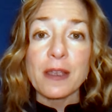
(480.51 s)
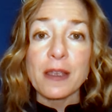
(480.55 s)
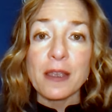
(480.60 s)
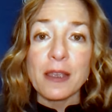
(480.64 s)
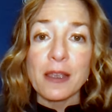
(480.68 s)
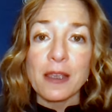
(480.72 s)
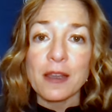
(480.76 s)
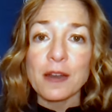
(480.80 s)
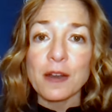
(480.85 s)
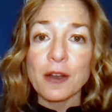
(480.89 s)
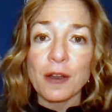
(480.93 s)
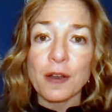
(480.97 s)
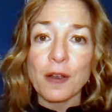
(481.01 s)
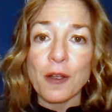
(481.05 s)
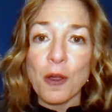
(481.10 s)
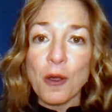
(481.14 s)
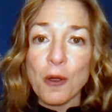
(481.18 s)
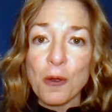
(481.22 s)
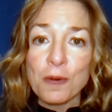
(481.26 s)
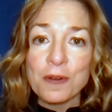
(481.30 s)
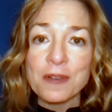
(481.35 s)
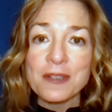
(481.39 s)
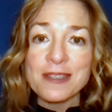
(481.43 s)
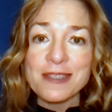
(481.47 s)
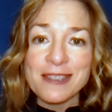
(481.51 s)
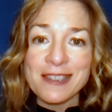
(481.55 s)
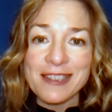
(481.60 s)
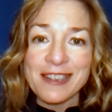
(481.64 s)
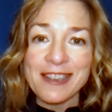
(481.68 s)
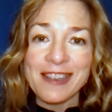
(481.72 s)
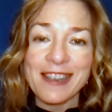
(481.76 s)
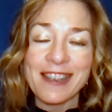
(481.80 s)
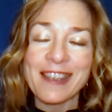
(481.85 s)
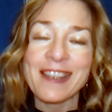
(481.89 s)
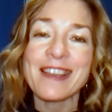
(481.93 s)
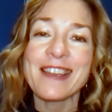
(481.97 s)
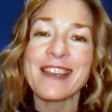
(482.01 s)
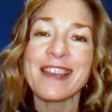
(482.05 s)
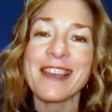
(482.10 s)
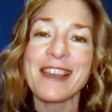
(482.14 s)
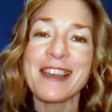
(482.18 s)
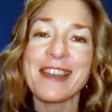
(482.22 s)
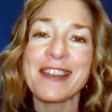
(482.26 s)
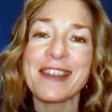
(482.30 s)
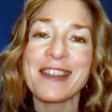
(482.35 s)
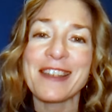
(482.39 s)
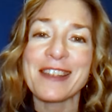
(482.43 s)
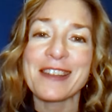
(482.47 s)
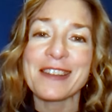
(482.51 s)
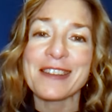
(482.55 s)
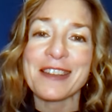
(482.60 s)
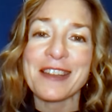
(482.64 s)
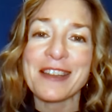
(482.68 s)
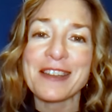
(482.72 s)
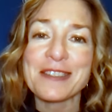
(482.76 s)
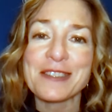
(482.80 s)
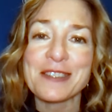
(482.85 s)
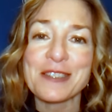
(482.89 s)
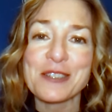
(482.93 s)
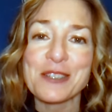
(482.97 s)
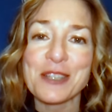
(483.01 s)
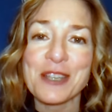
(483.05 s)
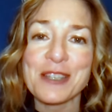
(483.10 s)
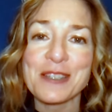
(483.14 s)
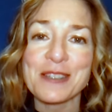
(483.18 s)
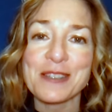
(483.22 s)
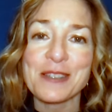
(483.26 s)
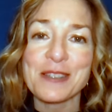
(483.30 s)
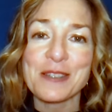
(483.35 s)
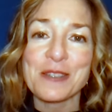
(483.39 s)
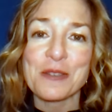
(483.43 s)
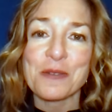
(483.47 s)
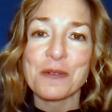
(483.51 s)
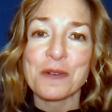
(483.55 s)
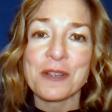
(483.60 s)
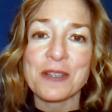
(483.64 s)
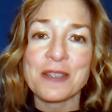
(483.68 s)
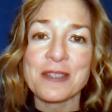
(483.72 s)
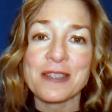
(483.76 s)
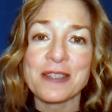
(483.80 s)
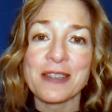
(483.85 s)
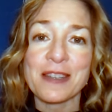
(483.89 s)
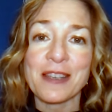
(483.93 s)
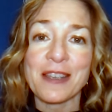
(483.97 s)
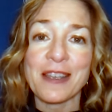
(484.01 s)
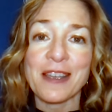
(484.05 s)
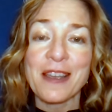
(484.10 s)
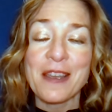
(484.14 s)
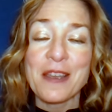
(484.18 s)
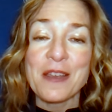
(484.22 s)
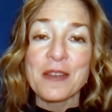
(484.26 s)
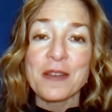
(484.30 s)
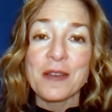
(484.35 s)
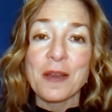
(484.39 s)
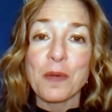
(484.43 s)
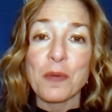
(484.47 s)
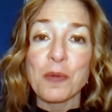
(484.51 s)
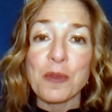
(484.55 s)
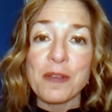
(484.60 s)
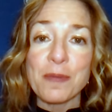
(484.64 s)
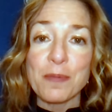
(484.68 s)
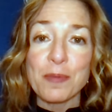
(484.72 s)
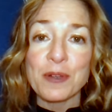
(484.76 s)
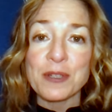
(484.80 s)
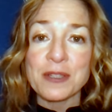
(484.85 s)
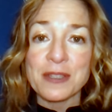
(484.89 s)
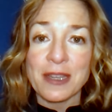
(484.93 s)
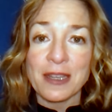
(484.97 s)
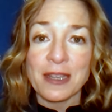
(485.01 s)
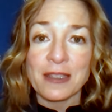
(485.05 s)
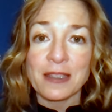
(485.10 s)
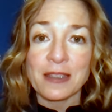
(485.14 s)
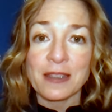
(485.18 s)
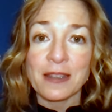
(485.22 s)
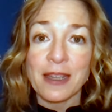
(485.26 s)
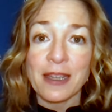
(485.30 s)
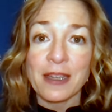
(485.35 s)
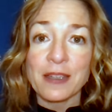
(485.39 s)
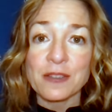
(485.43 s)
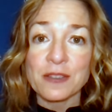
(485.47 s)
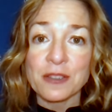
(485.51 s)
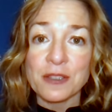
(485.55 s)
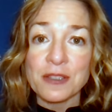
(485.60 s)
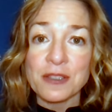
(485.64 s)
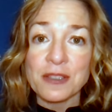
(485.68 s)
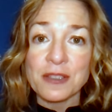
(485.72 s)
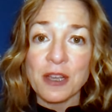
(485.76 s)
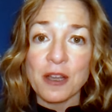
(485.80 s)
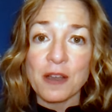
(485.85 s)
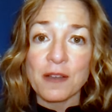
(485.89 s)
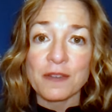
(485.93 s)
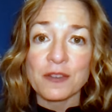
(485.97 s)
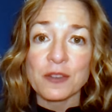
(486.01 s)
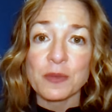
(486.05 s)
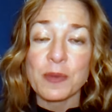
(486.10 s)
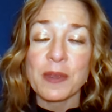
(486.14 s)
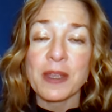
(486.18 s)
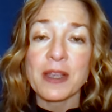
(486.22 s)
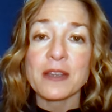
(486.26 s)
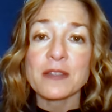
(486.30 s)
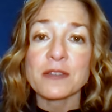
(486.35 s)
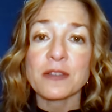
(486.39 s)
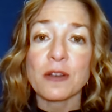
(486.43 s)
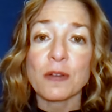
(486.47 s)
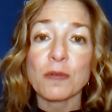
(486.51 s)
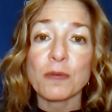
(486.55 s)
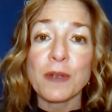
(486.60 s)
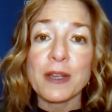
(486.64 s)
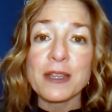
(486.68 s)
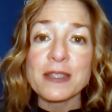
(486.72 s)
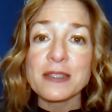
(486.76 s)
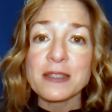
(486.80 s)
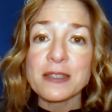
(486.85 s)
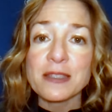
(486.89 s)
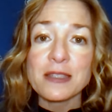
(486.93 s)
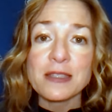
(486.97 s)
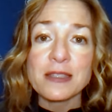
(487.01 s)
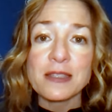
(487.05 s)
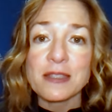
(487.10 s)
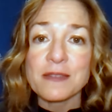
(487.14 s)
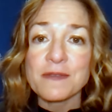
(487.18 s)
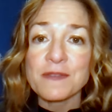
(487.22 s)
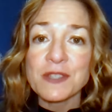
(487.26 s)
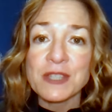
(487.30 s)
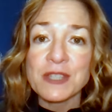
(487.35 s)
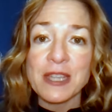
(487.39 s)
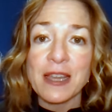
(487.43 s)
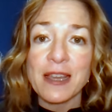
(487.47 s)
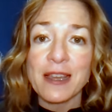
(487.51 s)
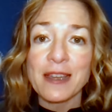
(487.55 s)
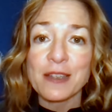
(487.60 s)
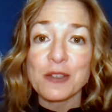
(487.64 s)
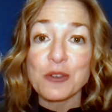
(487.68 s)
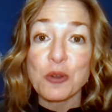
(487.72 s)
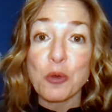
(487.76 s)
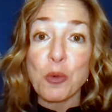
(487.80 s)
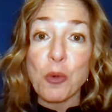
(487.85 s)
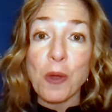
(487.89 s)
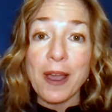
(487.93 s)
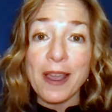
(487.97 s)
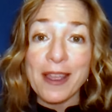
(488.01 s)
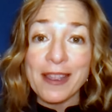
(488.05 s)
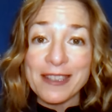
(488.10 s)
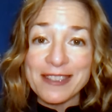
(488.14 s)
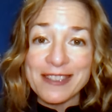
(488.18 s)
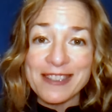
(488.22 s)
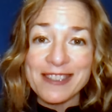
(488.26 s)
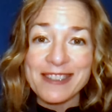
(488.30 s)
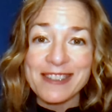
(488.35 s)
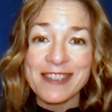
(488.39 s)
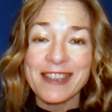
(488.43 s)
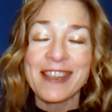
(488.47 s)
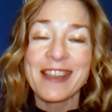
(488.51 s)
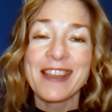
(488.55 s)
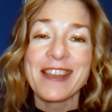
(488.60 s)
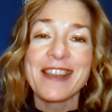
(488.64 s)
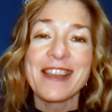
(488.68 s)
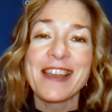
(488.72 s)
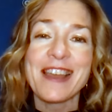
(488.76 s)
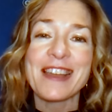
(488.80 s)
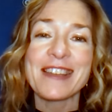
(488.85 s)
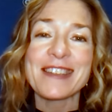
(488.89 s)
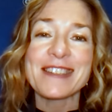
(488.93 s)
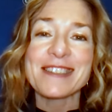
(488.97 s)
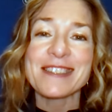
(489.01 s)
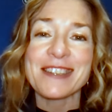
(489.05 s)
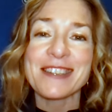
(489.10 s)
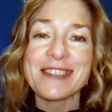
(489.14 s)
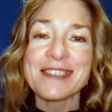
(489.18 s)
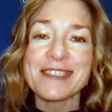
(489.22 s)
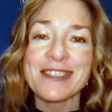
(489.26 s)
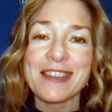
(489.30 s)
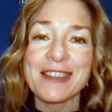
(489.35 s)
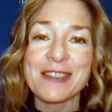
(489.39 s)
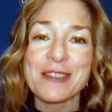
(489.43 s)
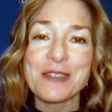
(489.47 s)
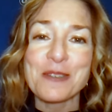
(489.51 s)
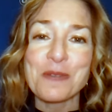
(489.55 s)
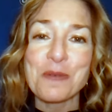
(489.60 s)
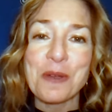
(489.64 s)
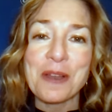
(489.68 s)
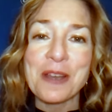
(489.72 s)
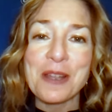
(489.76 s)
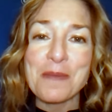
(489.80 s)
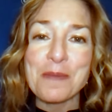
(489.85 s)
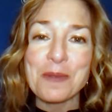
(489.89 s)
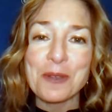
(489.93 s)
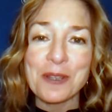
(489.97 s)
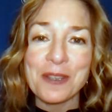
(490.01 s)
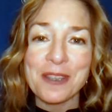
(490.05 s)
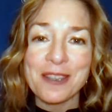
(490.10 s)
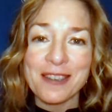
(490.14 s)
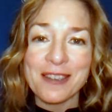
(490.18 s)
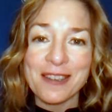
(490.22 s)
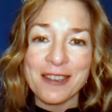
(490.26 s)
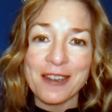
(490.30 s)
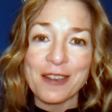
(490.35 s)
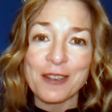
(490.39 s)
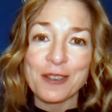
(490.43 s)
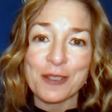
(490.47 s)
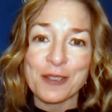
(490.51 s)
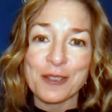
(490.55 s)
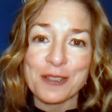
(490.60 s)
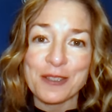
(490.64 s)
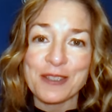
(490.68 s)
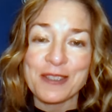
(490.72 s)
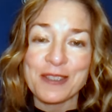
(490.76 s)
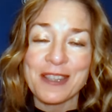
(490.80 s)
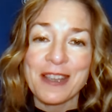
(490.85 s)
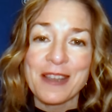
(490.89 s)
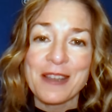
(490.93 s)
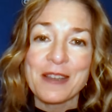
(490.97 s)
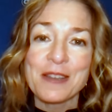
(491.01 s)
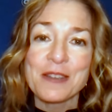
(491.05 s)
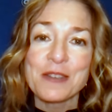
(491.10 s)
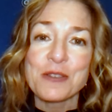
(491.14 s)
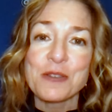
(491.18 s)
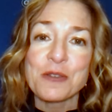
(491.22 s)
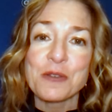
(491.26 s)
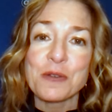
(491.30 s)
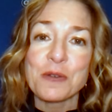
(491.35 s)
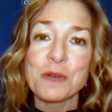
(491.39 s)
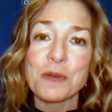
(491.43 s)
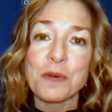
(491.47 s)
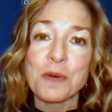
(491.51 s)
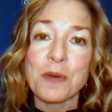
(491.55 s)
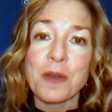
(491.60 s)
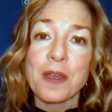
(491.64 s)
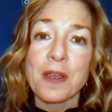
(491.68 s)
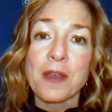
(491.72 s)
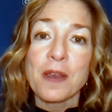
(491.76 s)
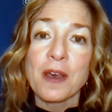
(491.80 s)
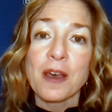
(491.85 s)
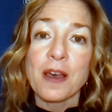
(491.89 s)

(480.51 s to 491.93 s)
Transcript: in our own city and in lands adjacent to our city, and we've protected lands ourselves because our residents have said twice and set aside $20 million to